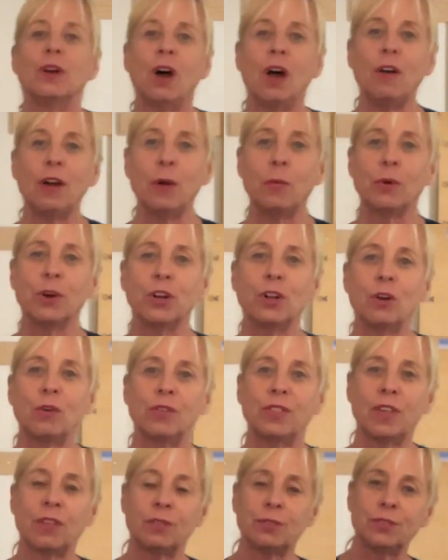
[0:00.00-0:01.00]
All right, we're going to go
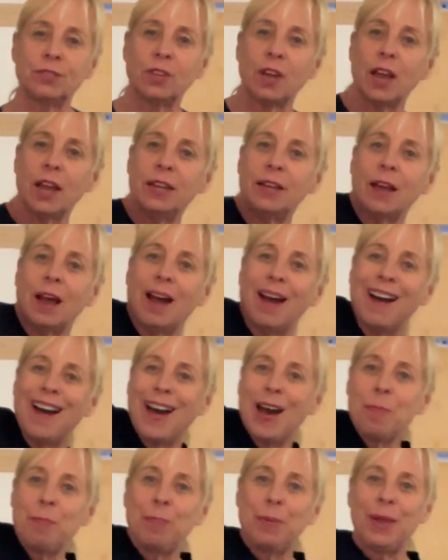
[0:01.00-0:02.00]
to the other side.
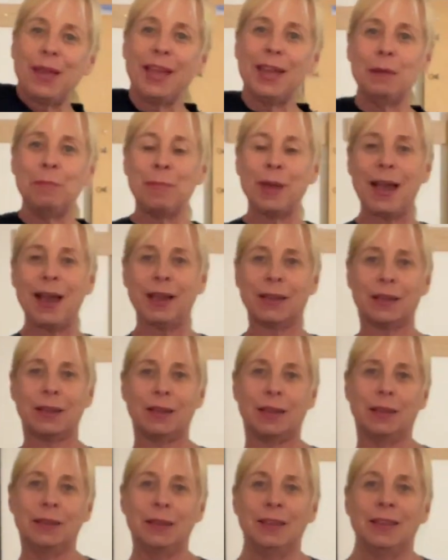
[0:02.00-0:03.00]
Up and back.
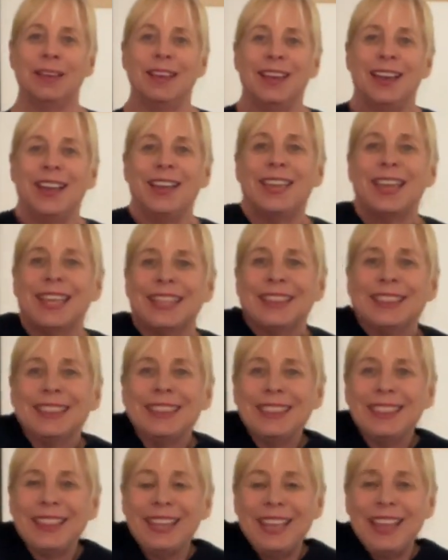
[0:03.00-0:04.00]
Again,
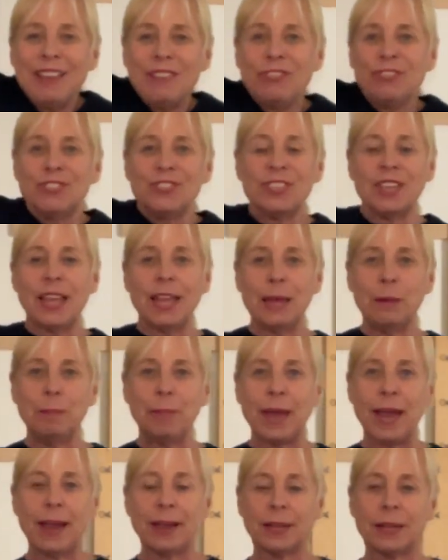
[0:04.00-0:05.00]
lift and
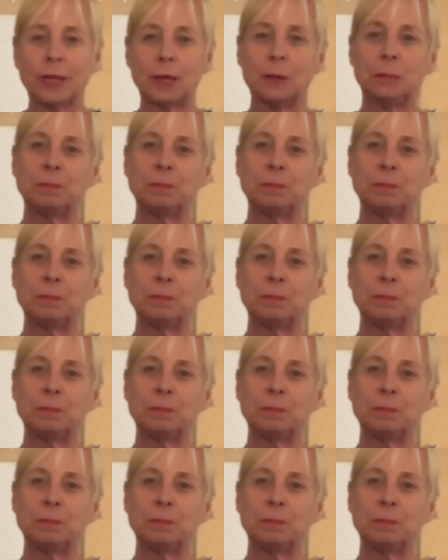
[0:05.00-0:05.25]
back.